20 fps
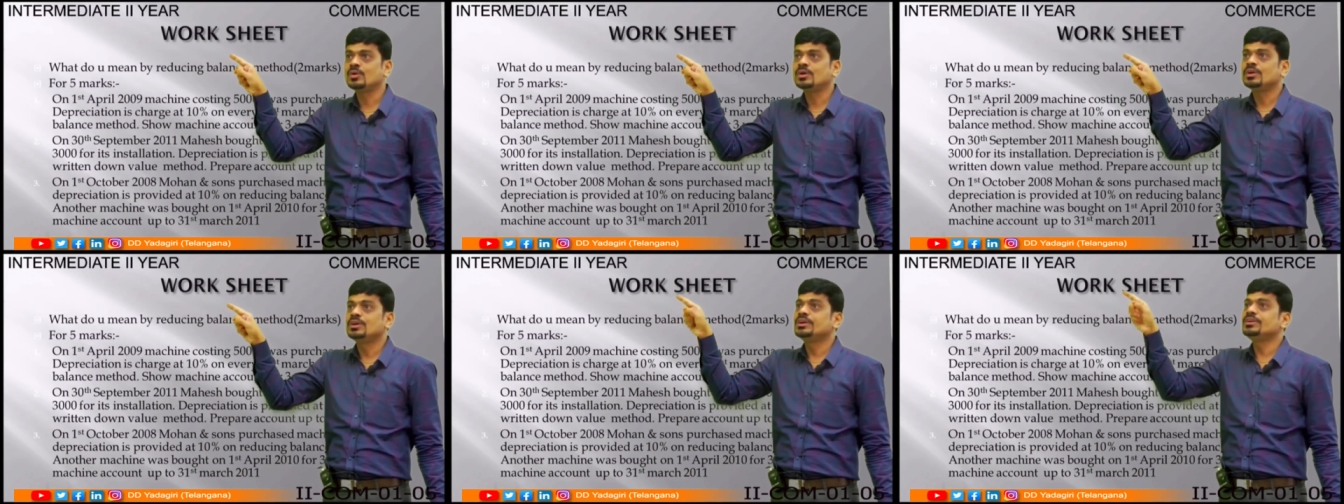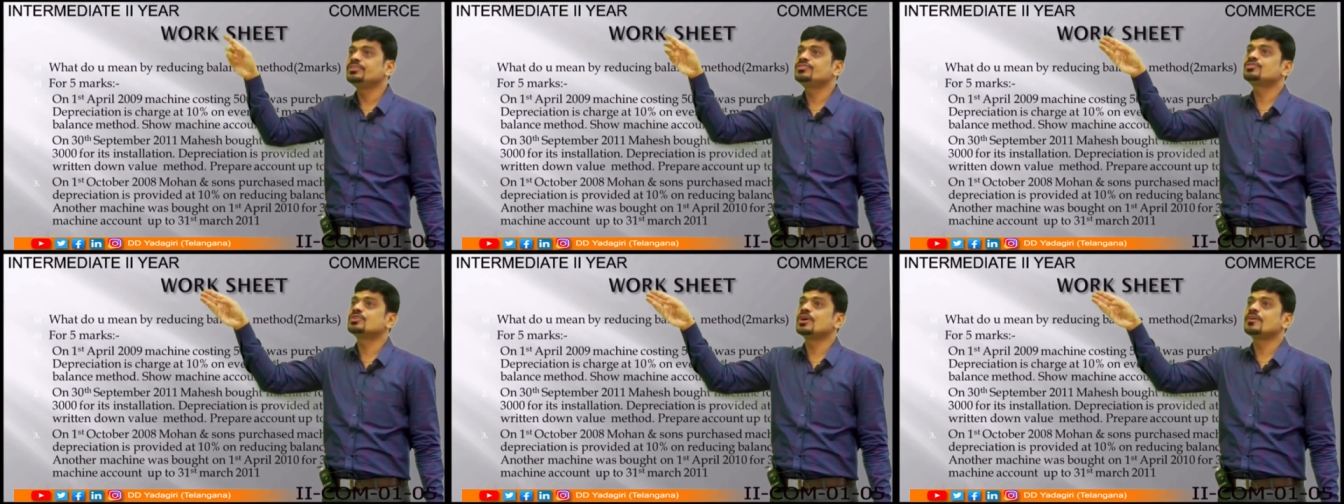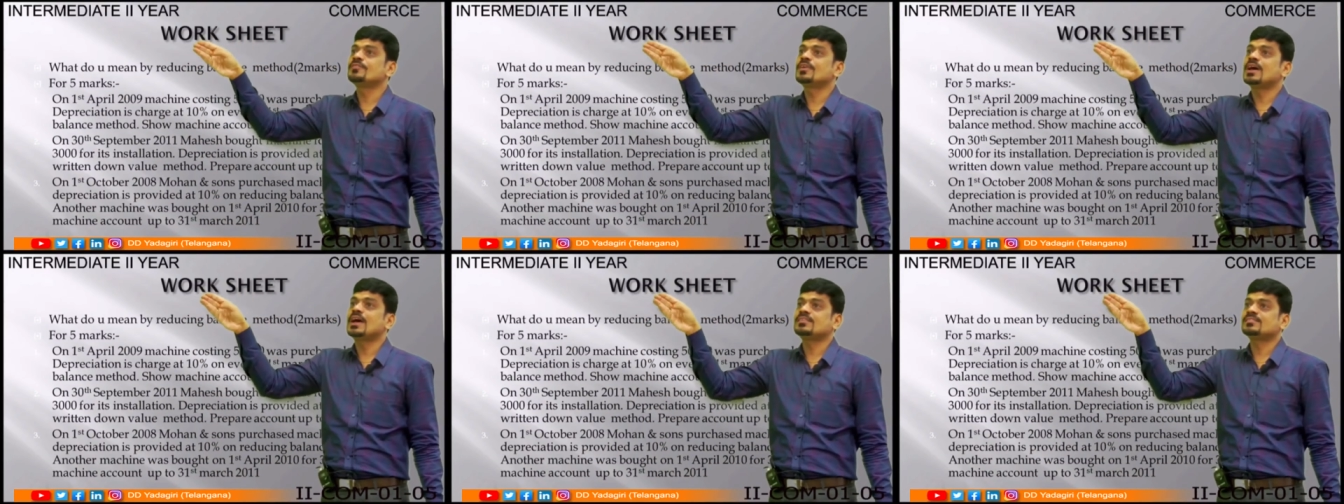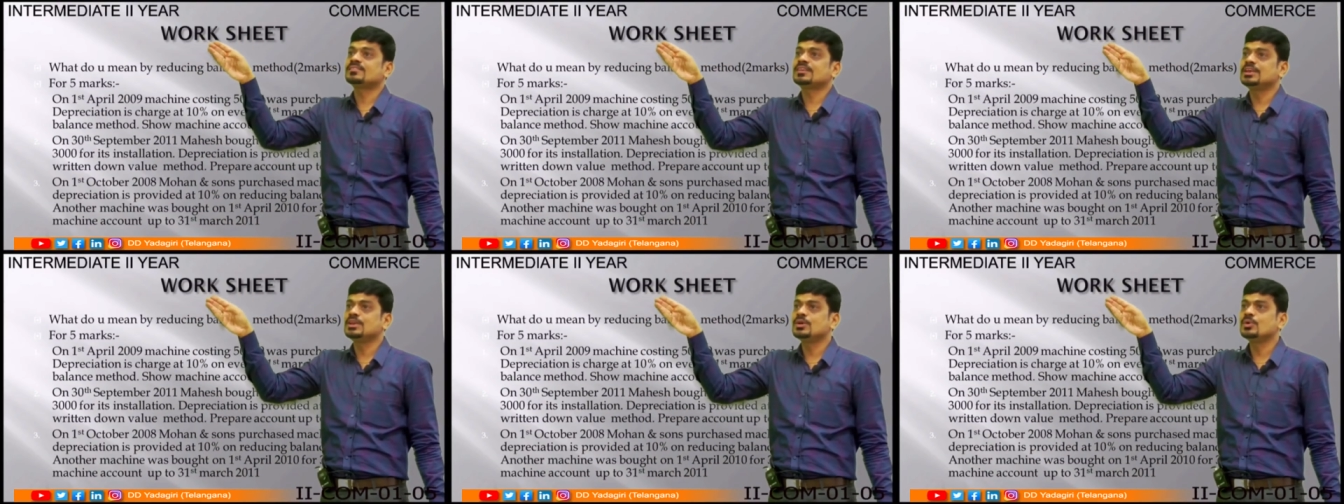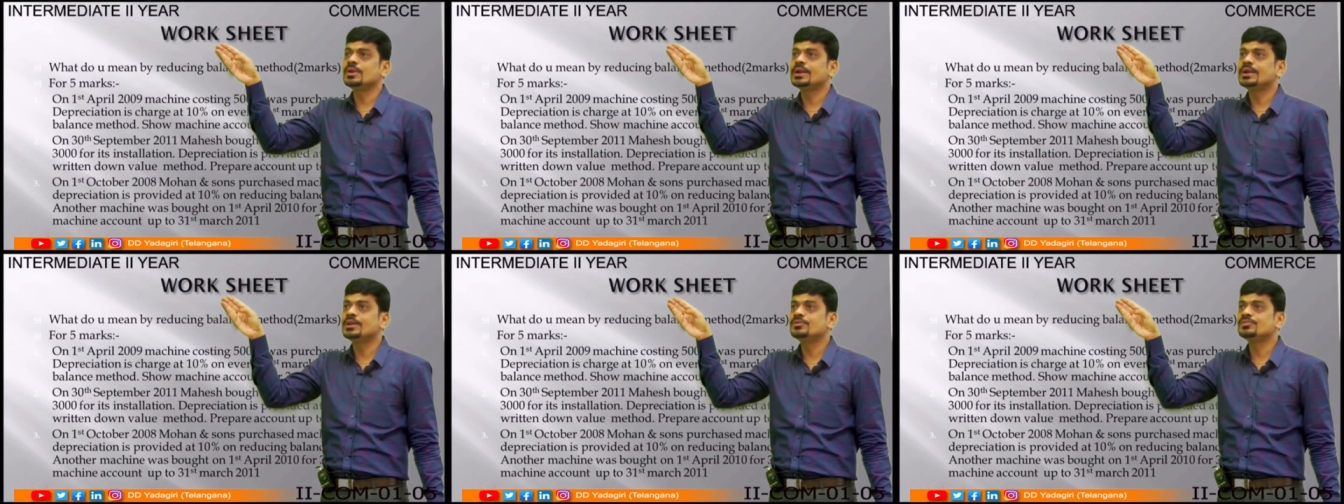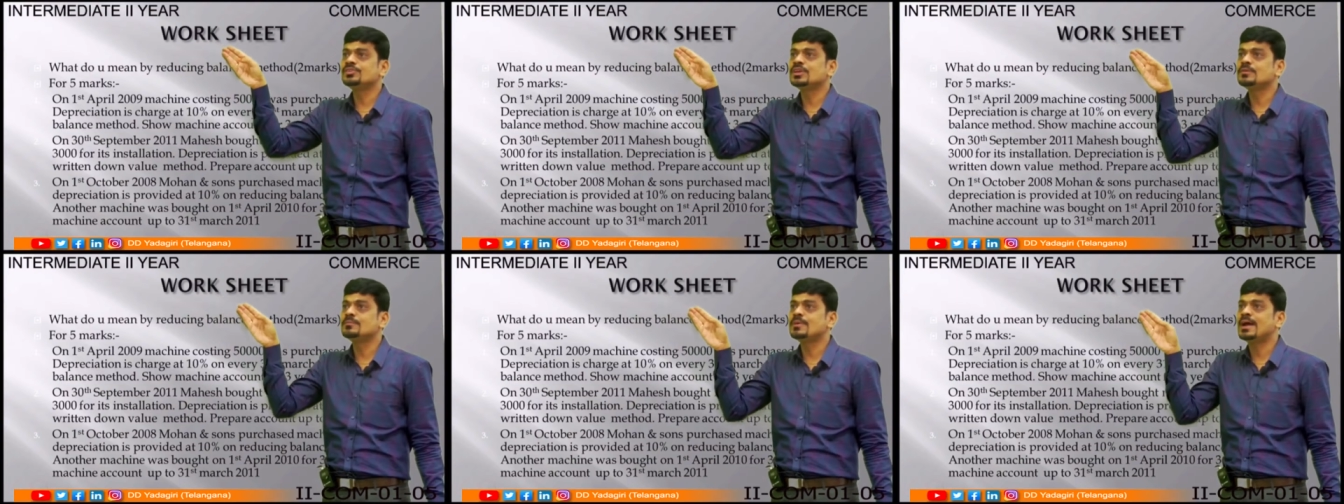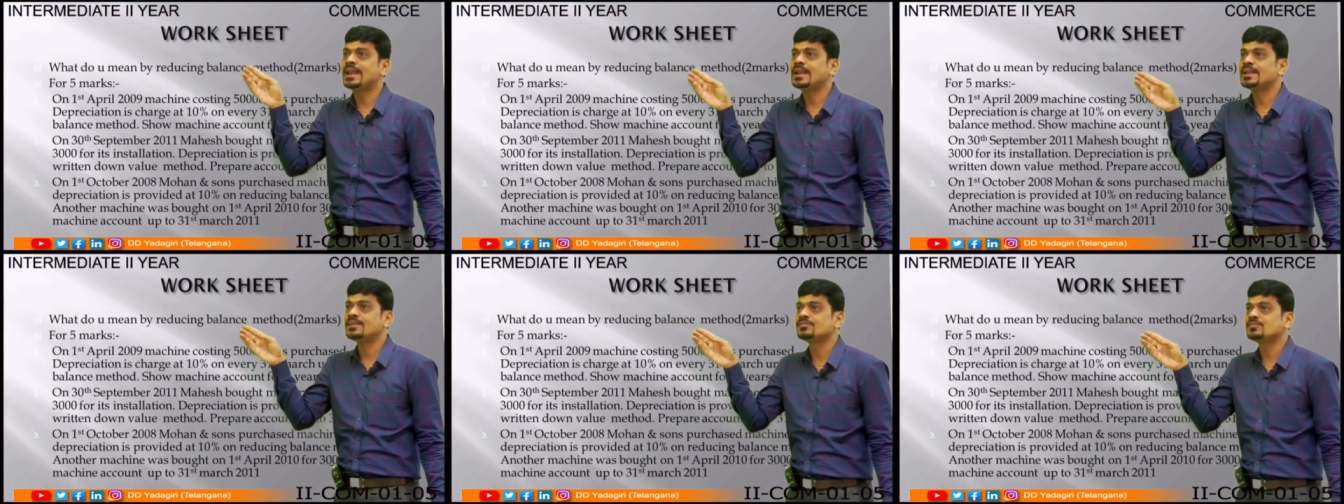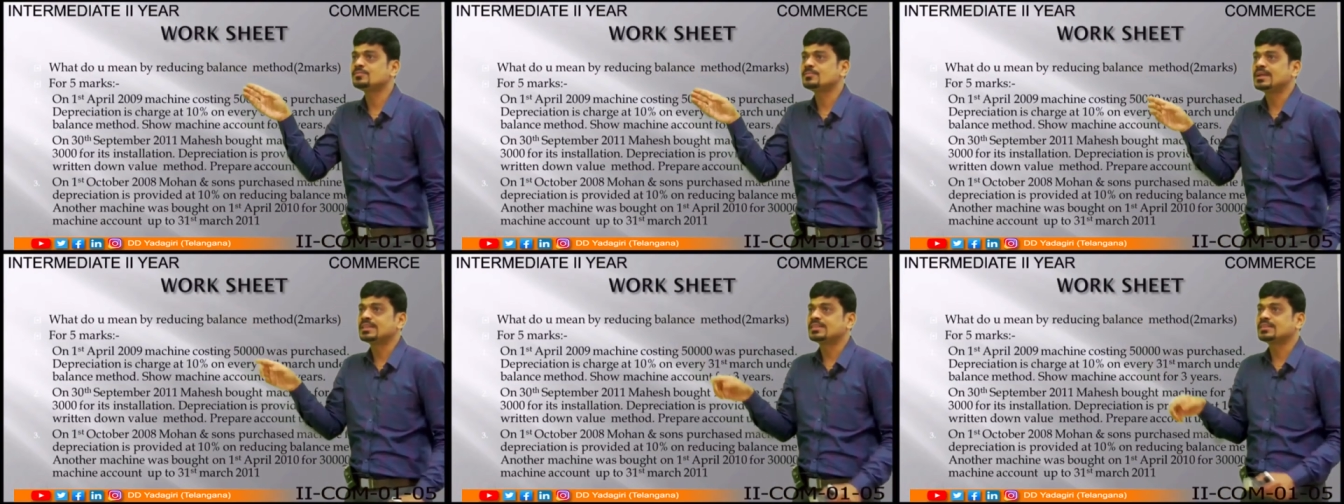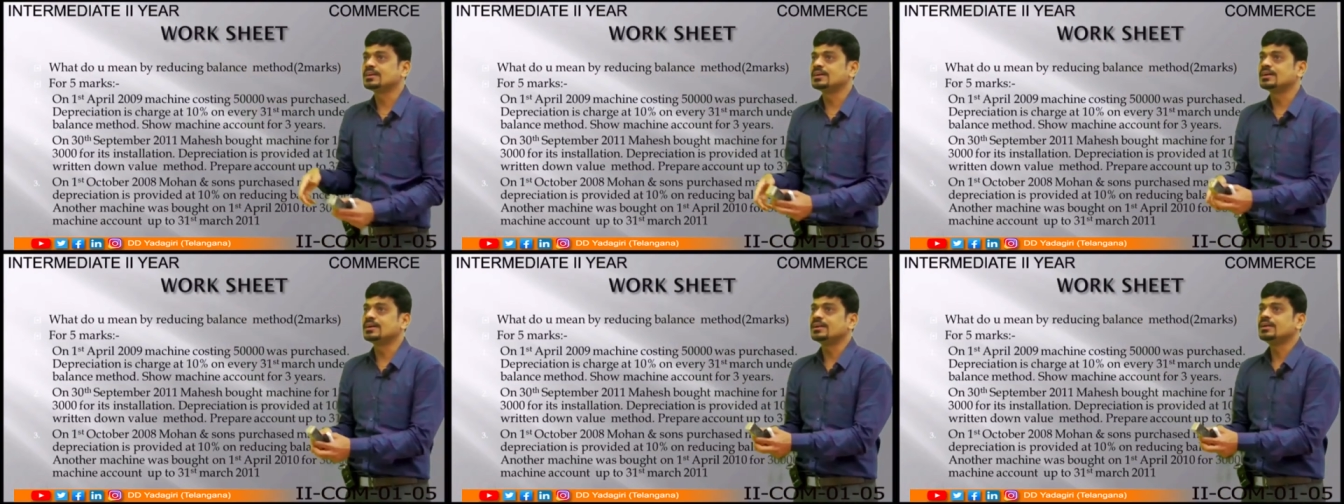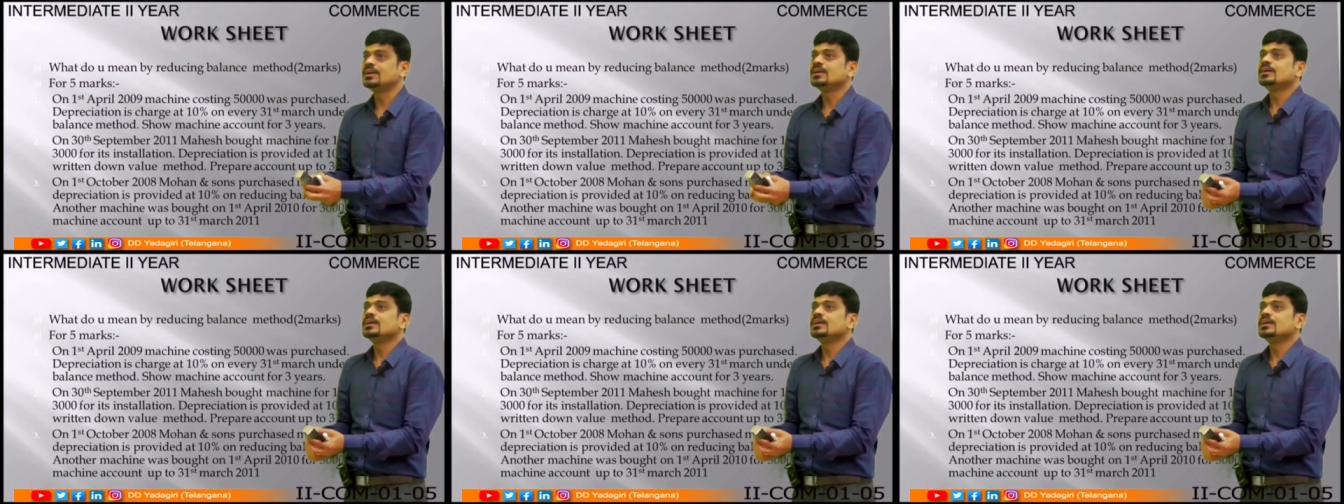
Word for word: Instead of asking you reducing balance method,